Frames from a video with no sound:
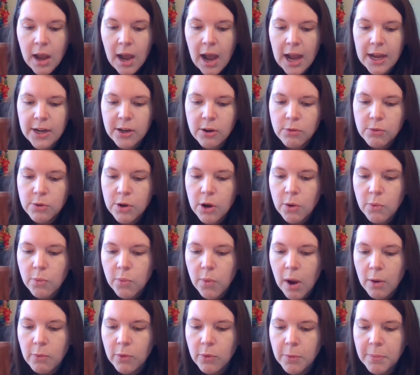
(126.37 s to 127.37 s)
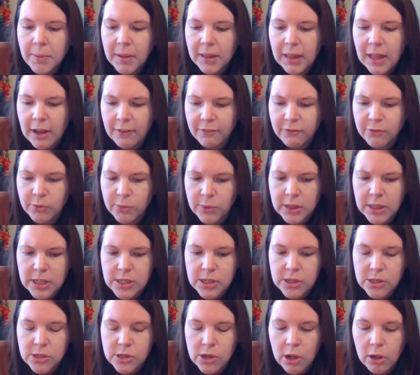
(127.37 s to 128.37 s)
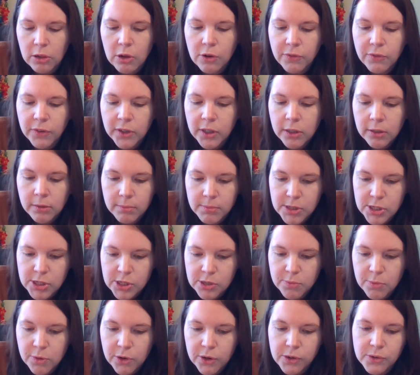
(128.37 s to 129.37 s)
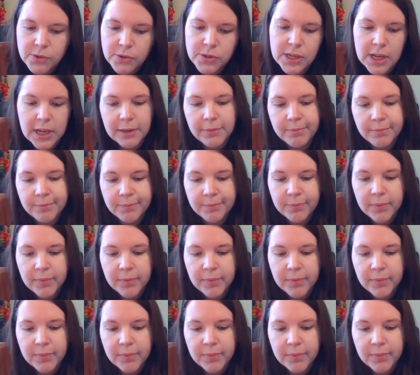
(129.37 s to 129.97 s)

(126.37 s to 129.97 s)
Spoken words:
I don't know what will be left when this is all over, Mr. Morrow said.